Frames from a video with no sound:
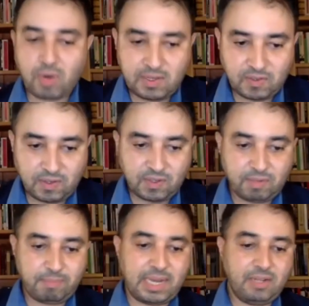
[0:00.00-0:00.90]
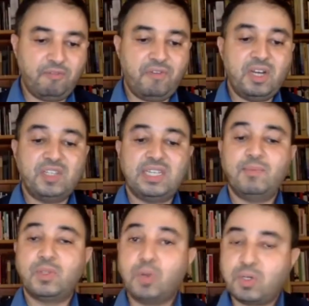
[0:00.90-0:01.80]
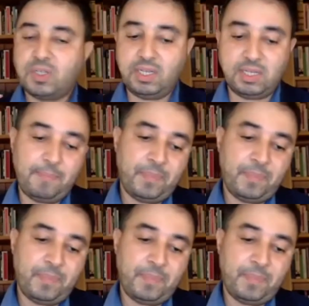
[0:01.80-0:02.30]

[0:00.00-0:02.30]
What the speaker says: crisis by the very same sources,